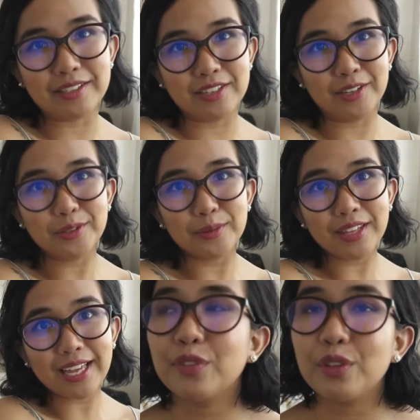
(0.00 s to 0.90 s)
let's not do
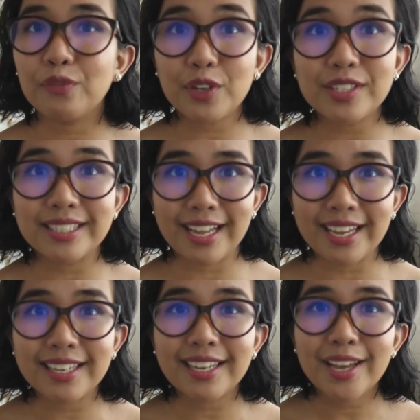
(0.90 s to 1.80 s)
that. For the first
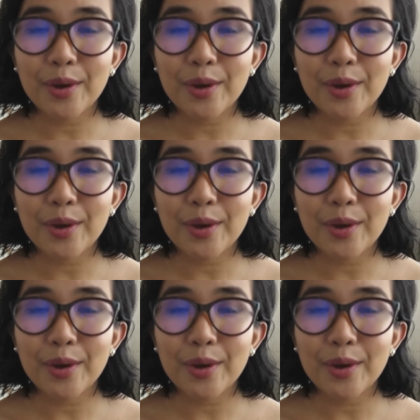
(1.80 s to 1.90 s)
night,